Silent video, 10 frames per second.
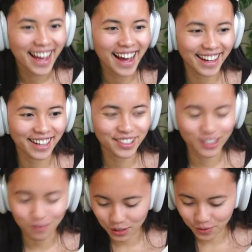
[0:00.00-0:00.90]

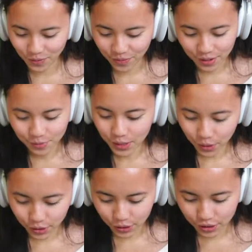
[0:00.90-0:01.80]
analogy, but we
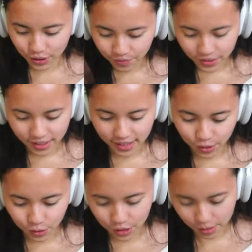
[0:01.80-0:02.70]
want you to
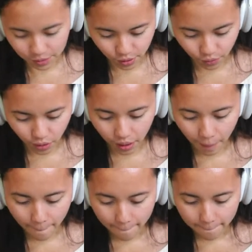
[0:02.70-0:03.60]
schedule this piece of
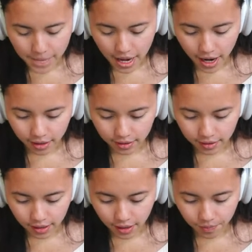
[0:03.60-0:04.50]
work.
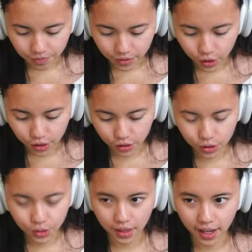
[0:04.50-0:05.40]
And you can
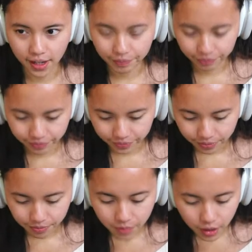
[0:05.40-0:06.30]
do that
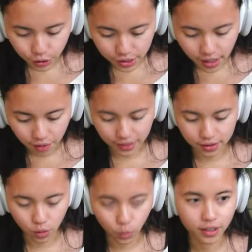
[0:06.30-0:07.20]
yourself
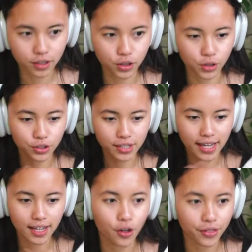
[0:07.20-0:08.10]
as the worker node. You
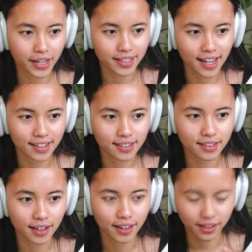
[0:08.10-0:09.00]
take on that
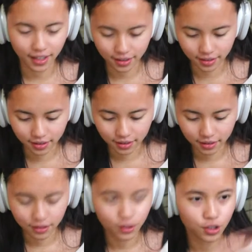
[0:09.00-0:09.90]
task and then
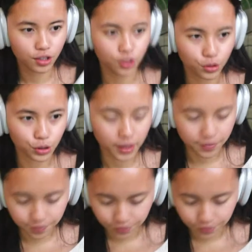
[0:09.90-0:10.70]
you do it.